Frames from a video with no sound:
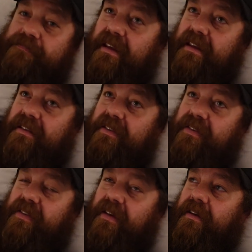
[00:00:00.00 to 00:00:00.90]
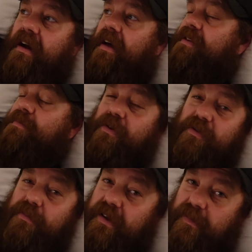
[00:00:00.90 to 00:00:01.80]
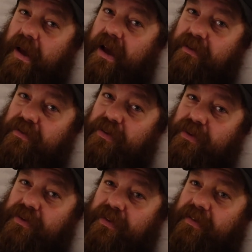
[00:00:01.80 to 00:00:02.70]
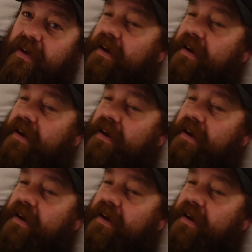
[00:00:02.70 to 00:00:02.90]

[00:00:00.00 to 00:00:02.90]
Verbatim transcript: is got the most mixed bag reviews I've